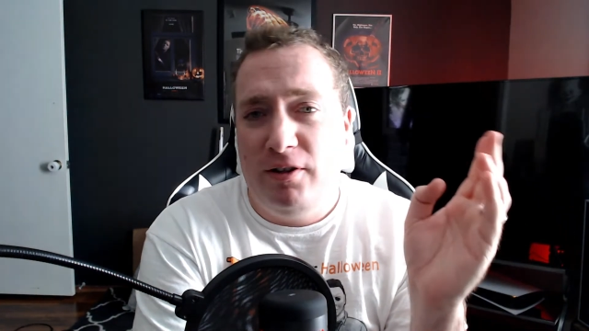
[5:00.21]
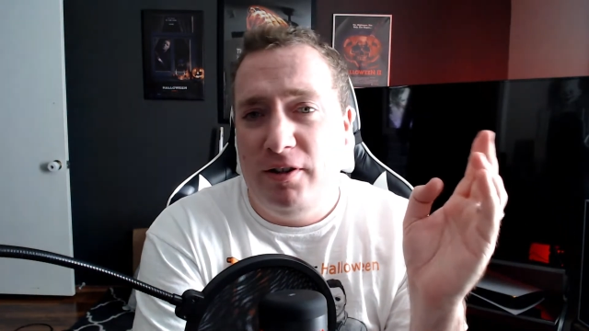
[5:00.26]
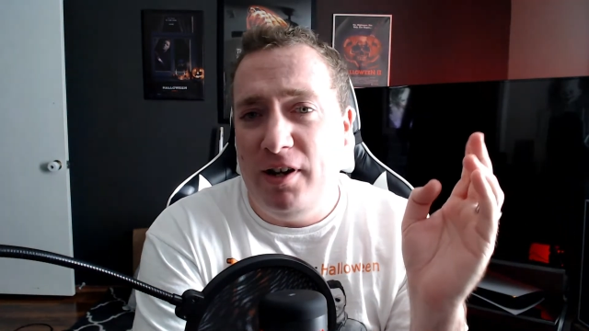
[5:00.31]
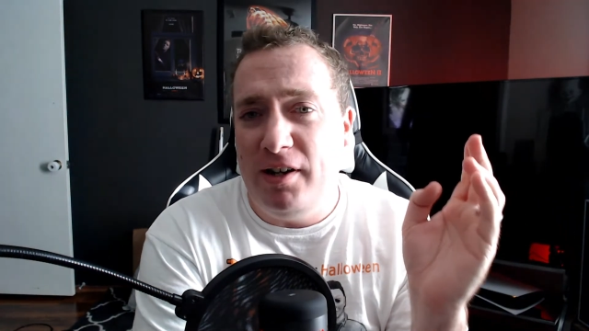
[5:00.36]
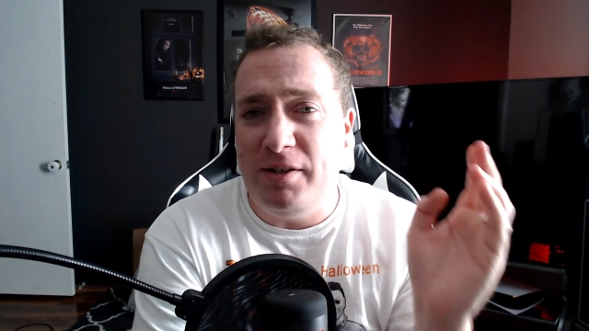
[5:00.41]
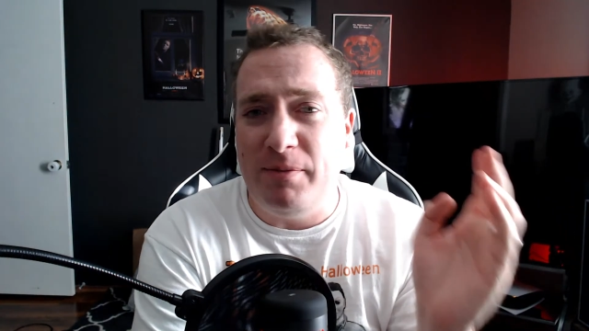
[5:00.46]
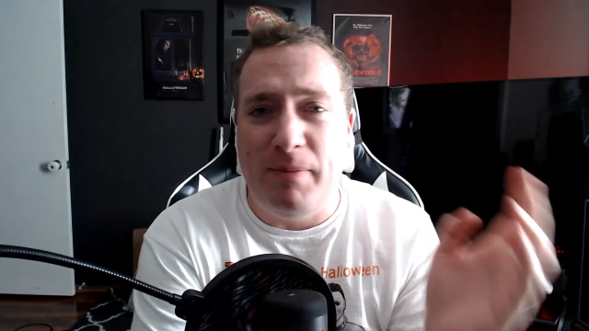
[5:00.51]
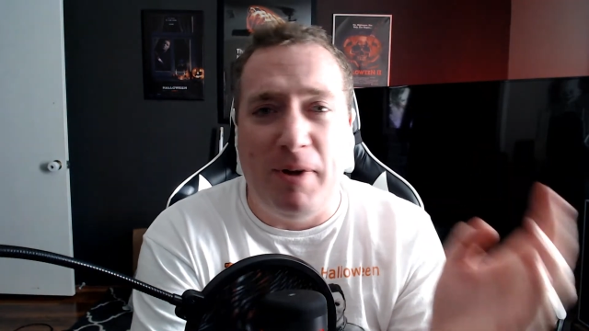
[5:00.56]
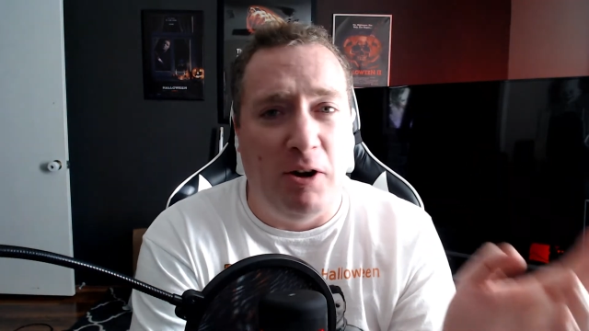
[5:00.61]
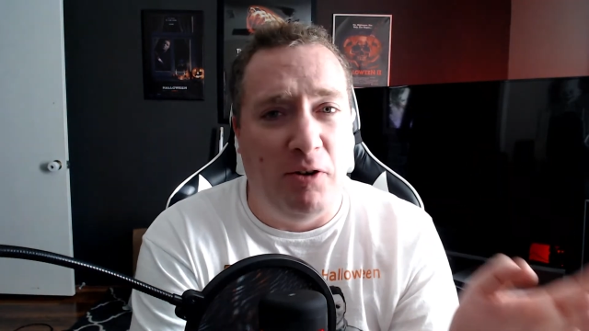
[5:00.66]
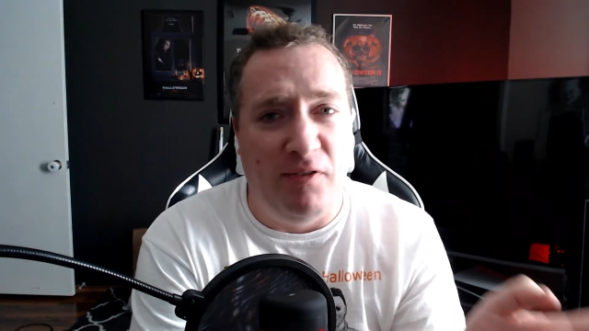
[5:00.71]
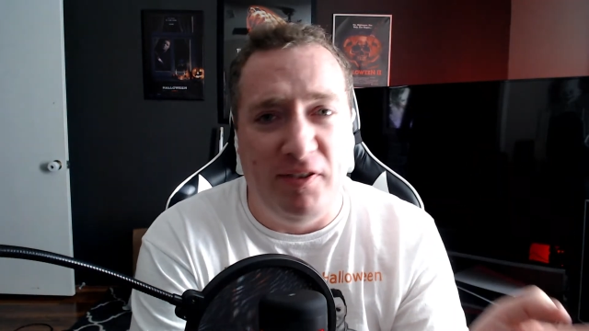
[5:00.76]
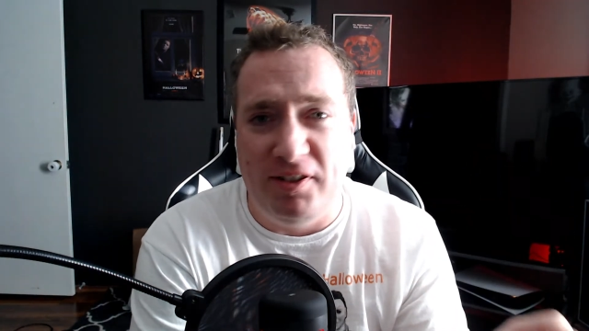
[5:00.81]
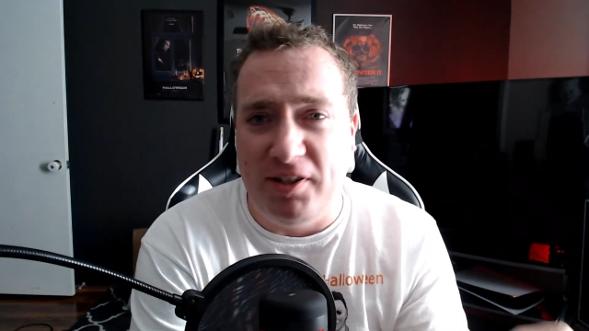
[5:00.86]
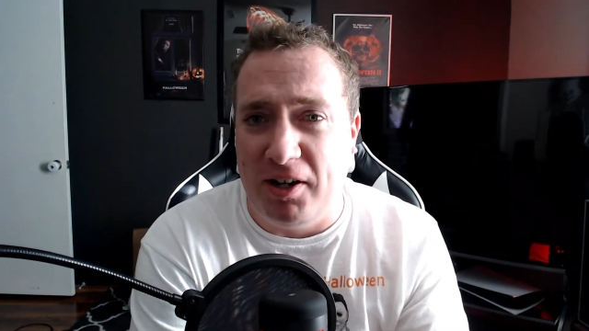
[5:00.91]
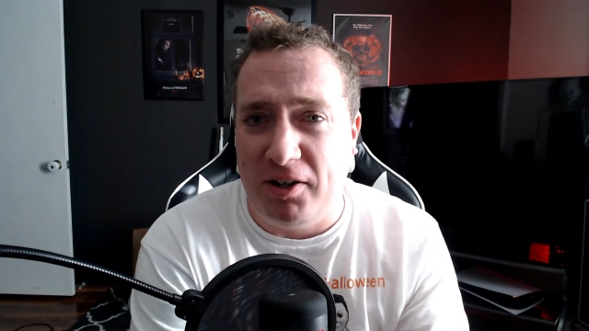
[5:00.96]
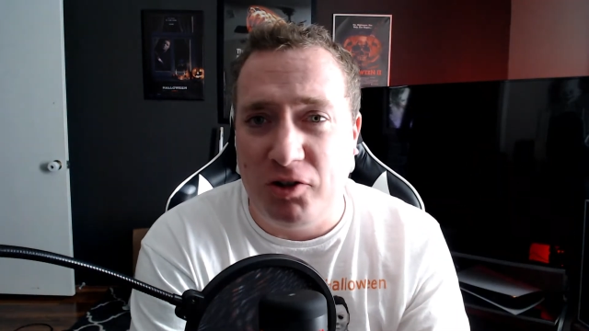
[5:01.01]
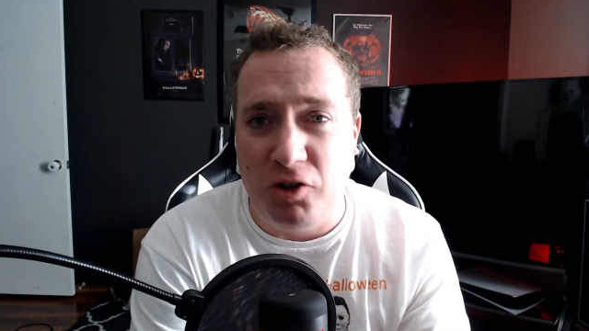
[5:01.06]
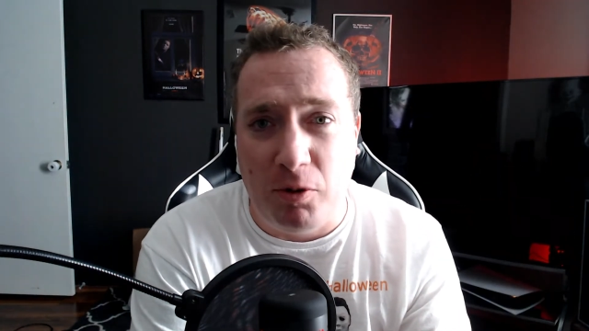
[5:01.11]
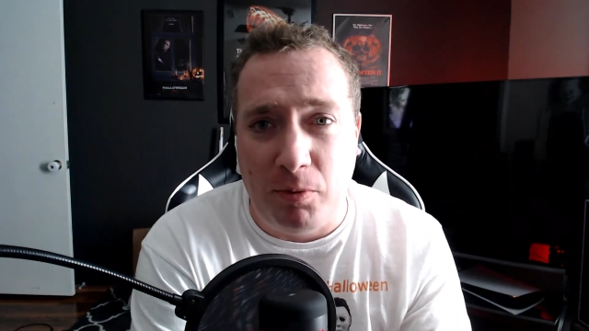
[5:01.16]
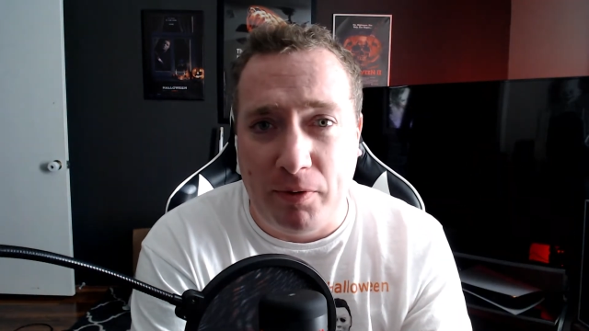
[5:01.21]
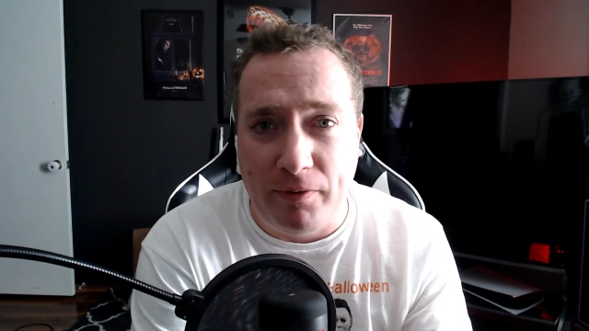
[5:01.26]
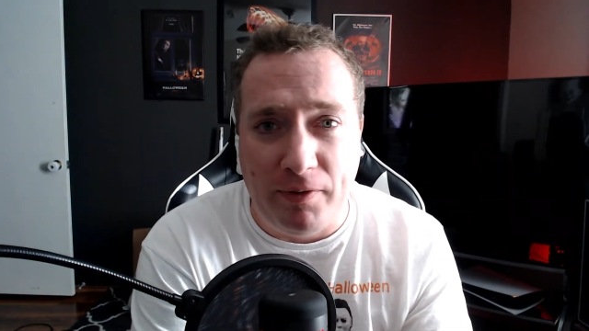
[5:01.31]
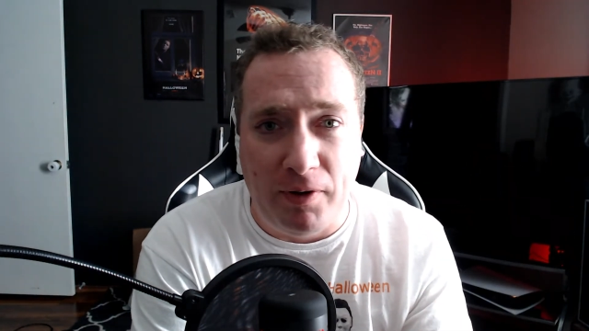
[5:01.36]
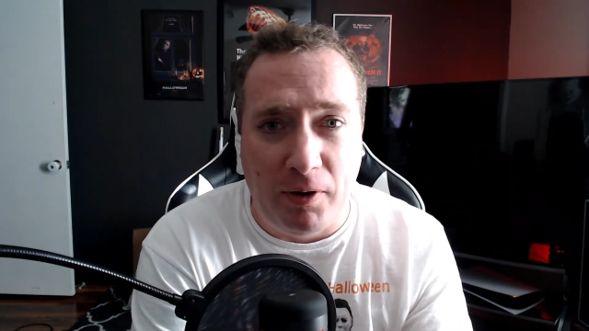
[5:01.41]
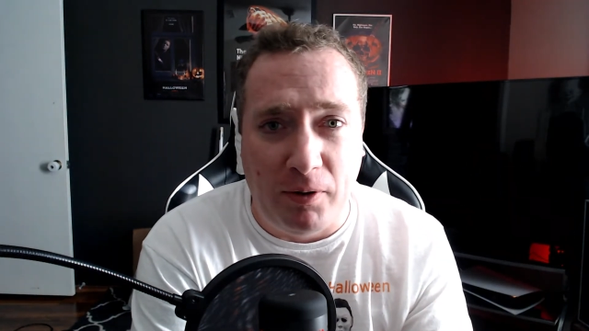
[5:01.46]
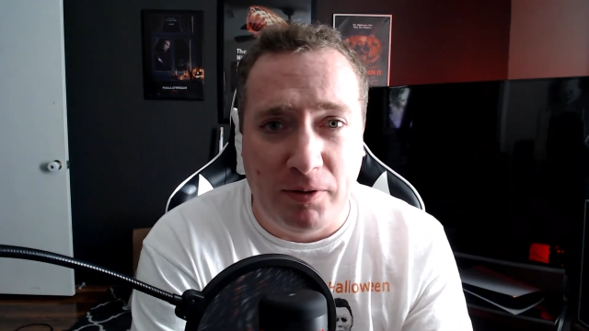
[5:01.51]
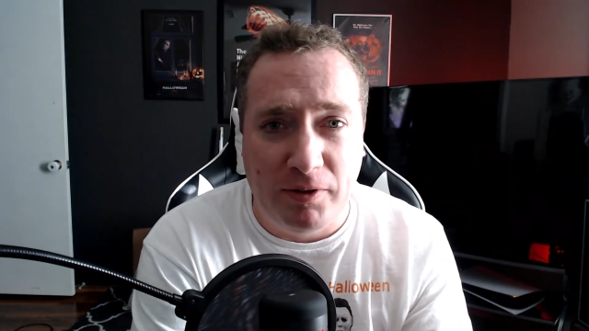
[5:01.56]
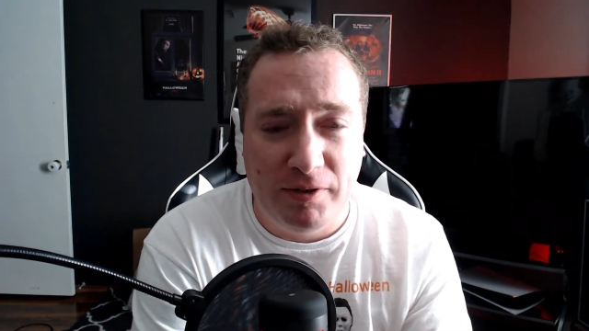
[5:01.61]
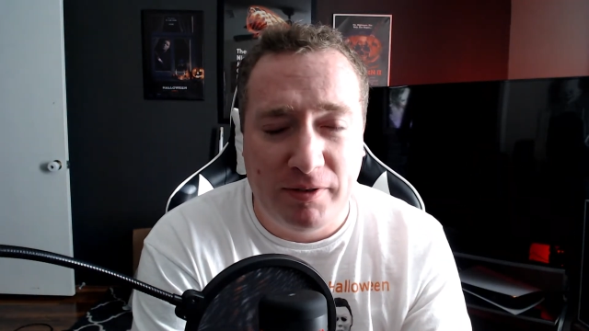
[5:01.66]
Doesn't matter if it's October,
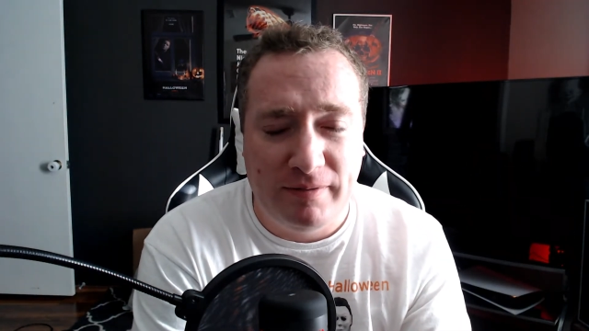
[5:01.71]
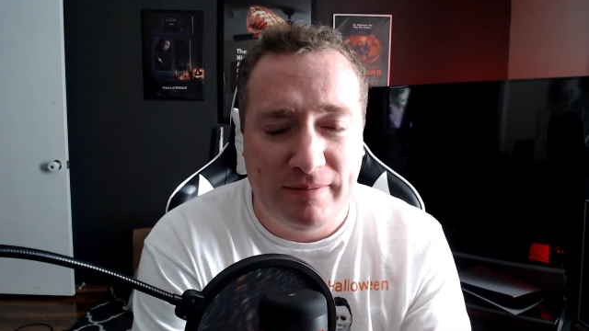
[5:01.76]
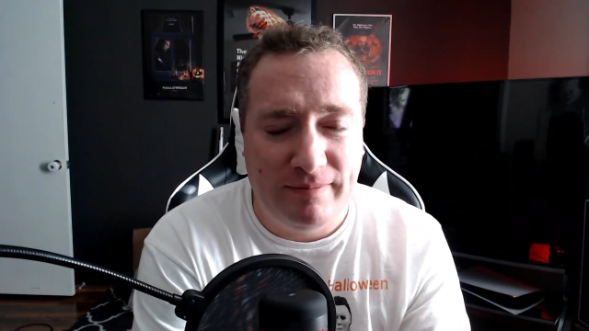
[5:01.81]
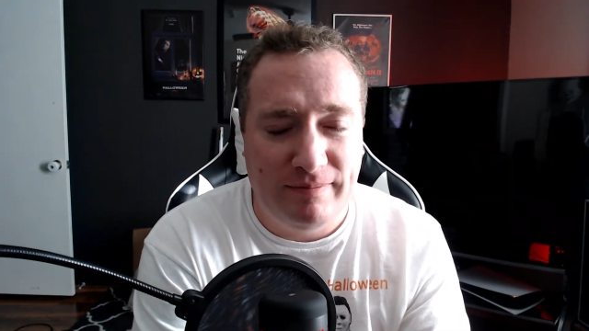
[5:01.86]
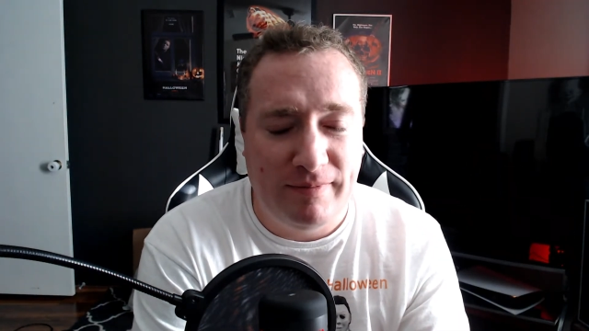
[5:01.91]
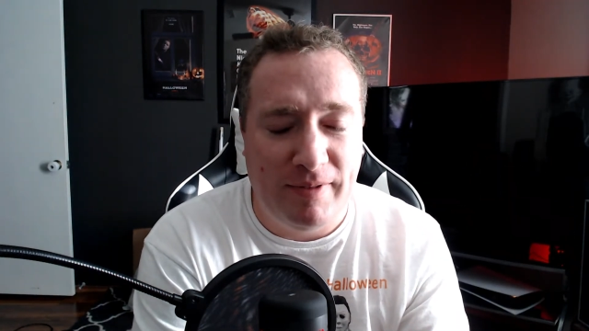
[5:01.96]
folks.